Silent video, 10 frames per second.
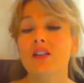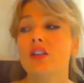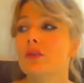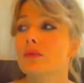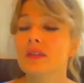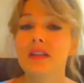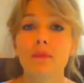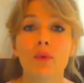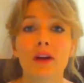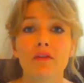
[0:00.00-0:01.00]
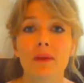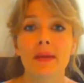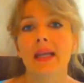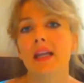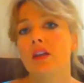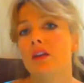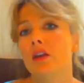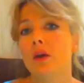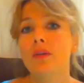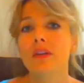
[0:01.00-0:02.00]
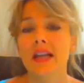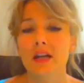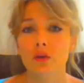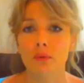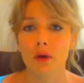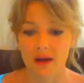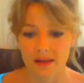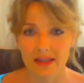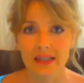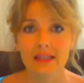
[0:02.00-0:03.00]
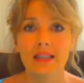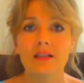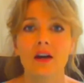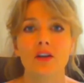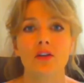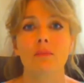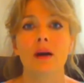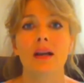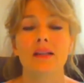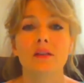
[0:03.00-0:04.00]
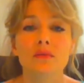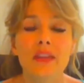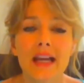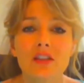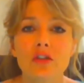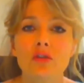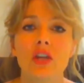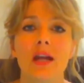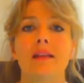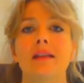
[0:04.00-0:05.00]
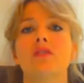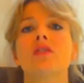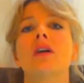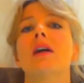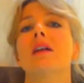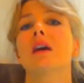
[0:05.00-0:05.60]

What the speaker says: till you step away from it and go to the natural products and detox your body. So that's your challenge.